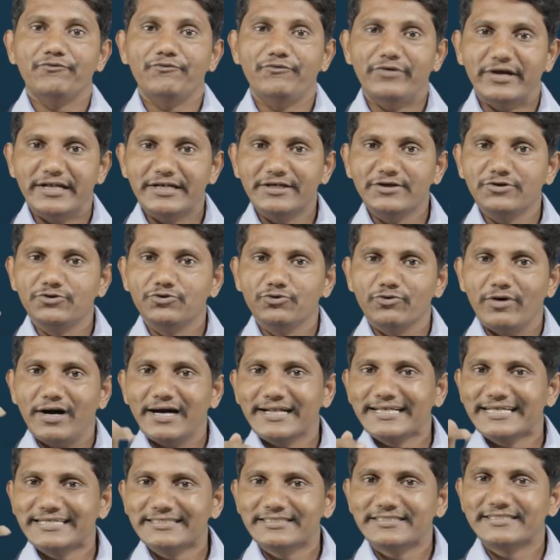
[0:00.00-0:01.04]
When you
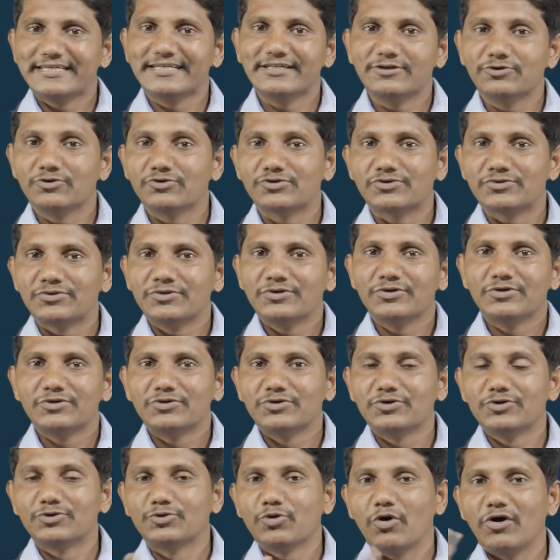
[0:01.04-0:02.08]
are in sin, you,
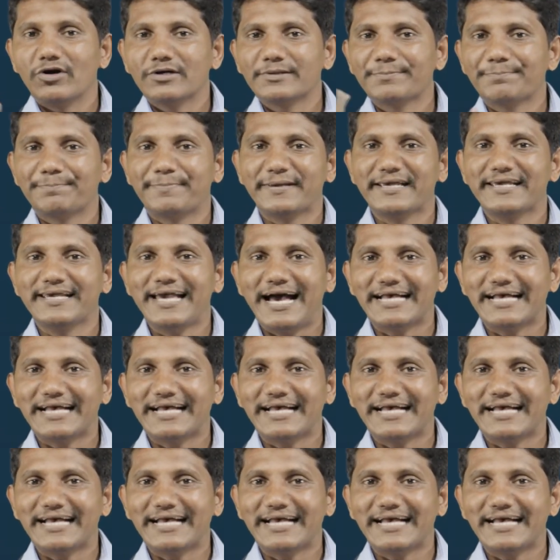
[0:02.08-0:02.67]
you don't be